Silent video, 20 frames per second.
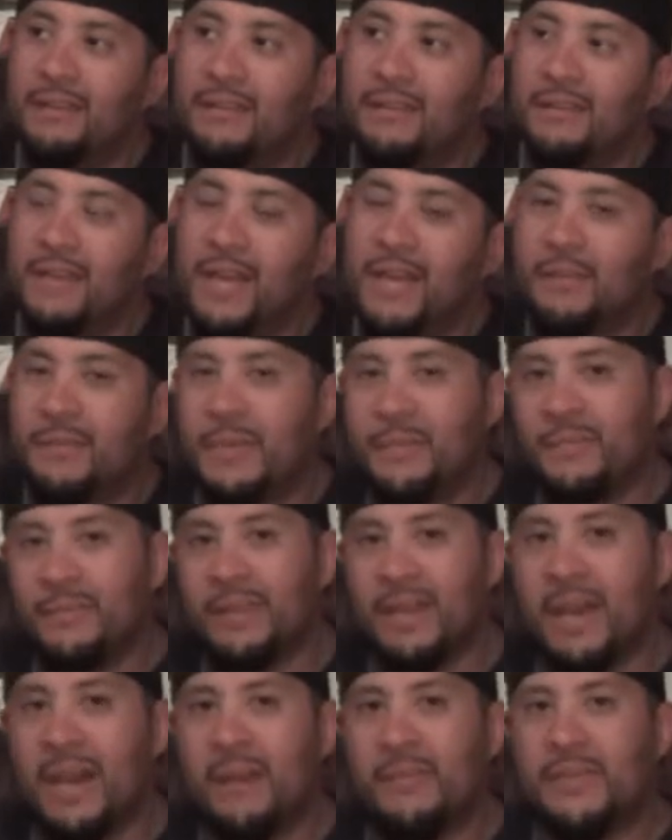a lot of people in
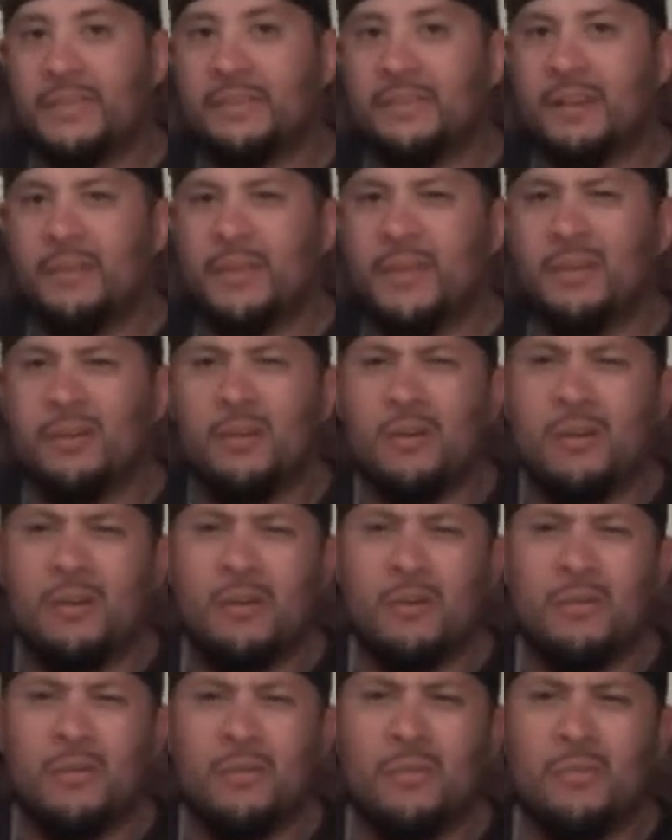the hobby told me,
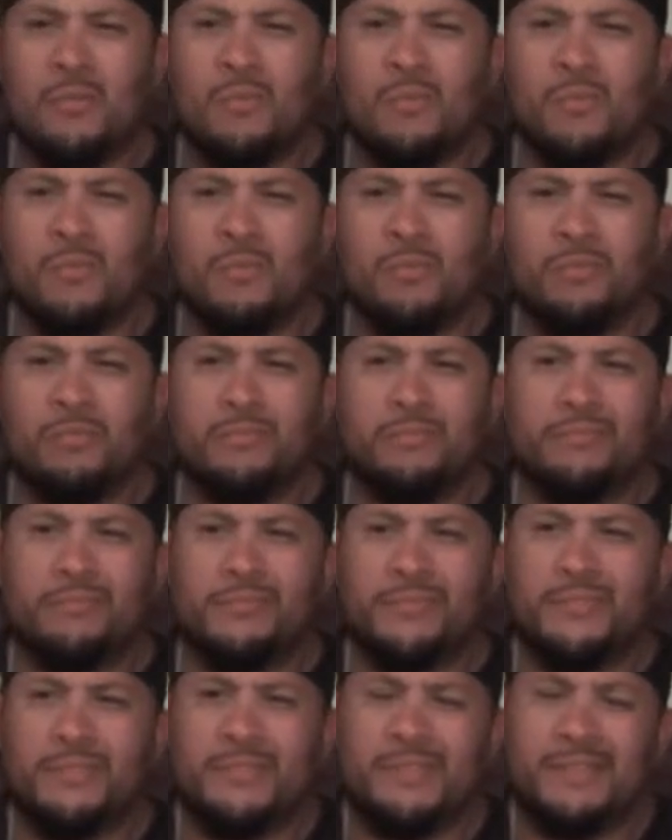oh,
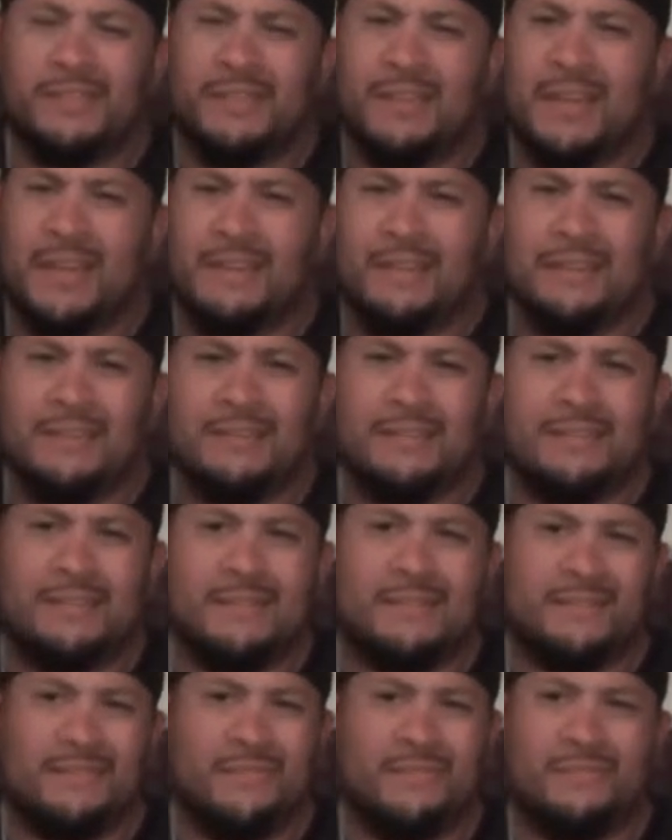you could have got
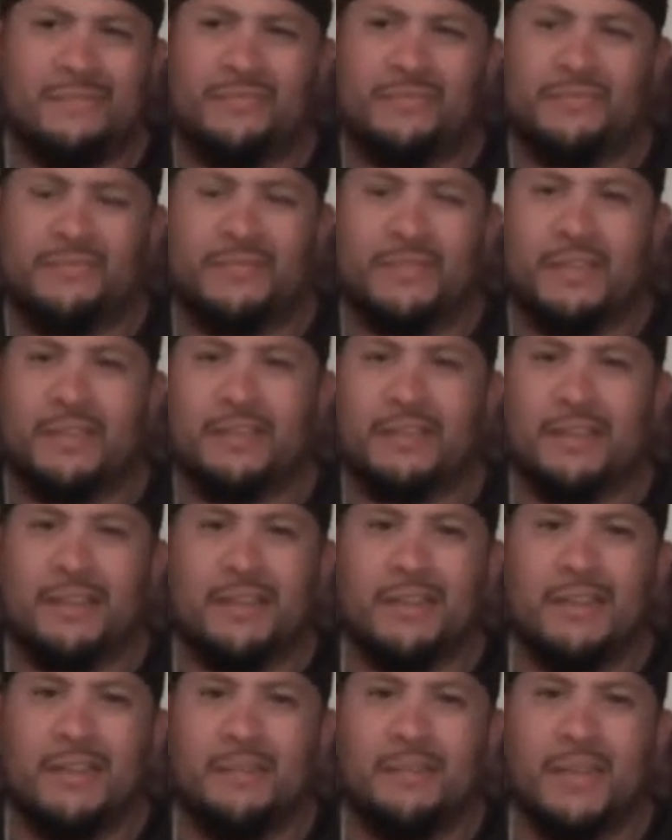this freaking
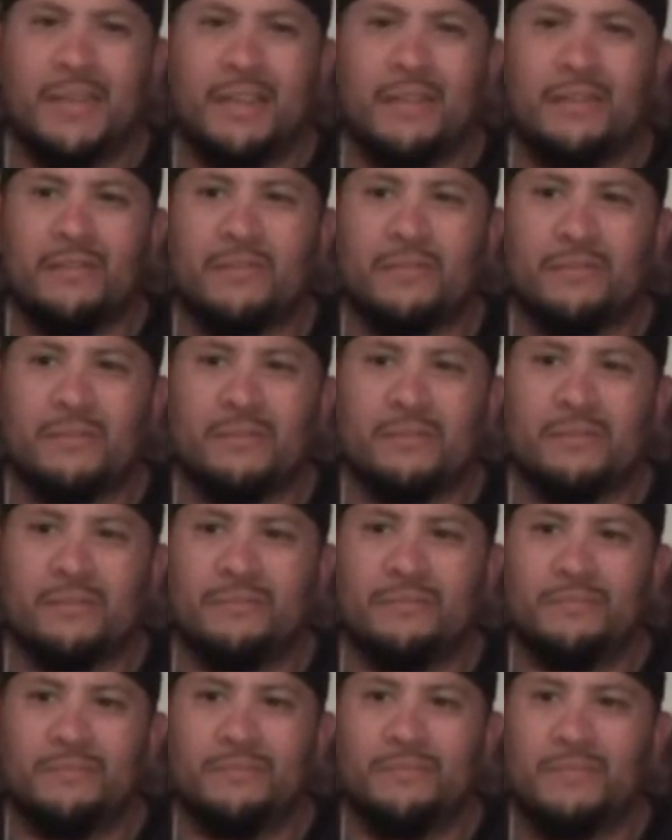on eBay for
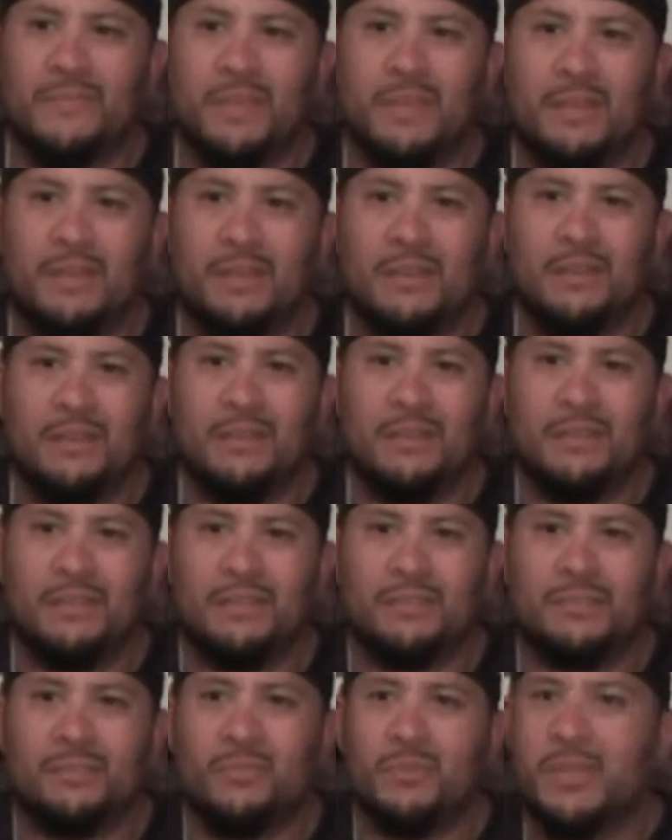
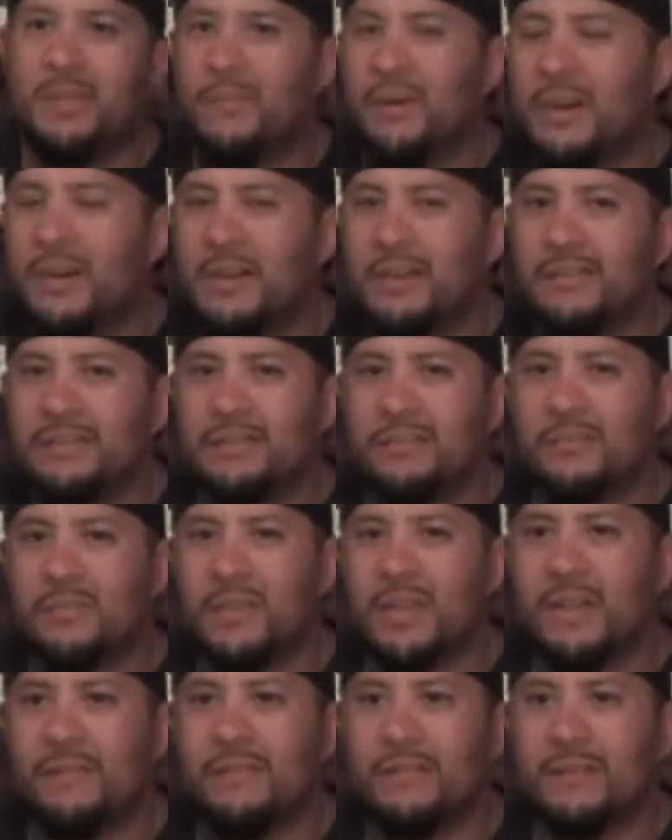$20 or
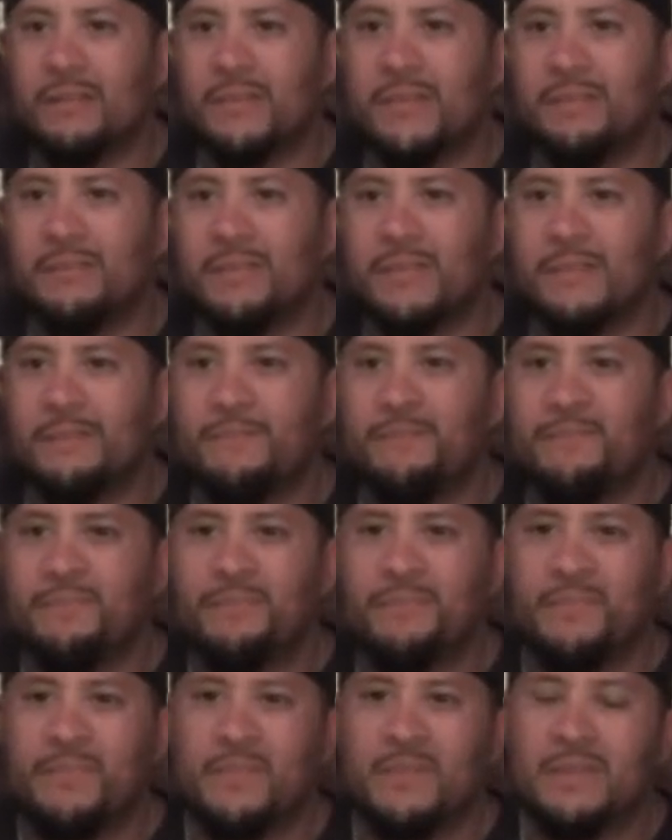whatever. I mean, but
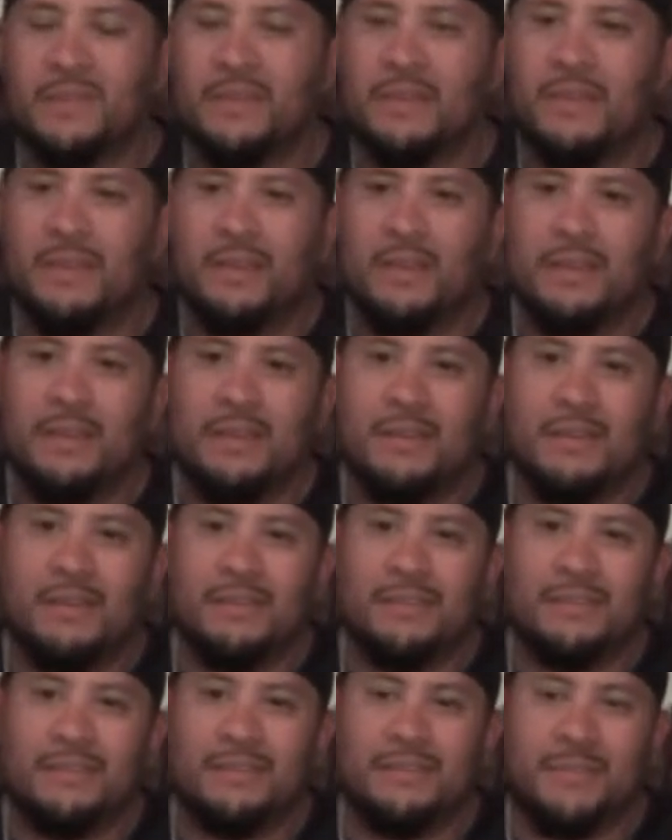
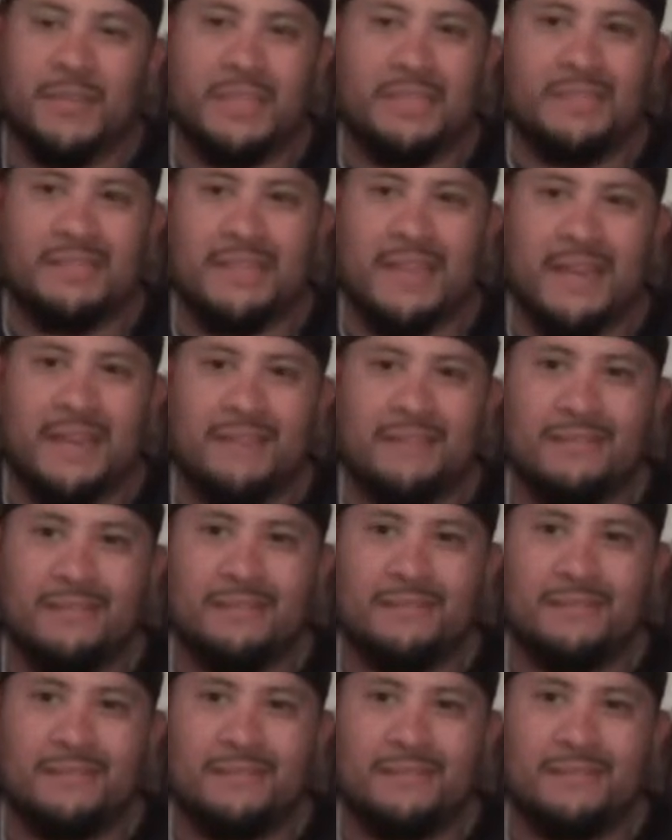to me, there's not